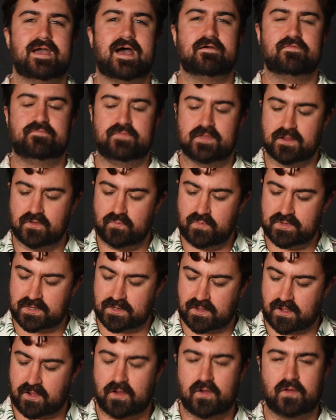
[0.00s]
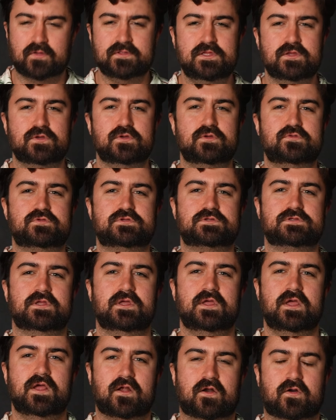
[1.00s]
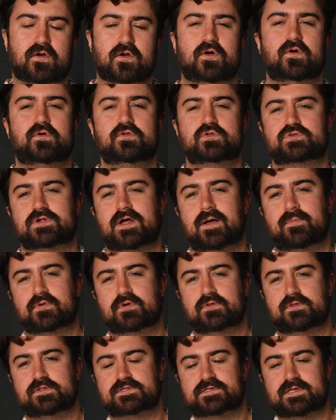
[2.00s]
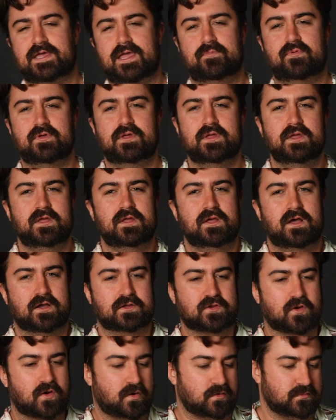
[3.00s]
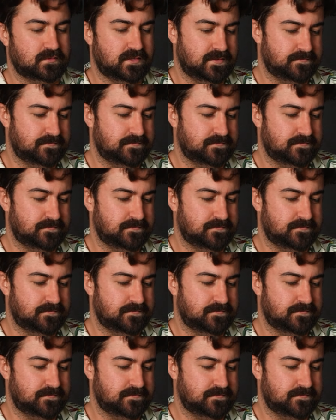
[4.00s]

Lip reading: figured we could all use our own tropical escape currently.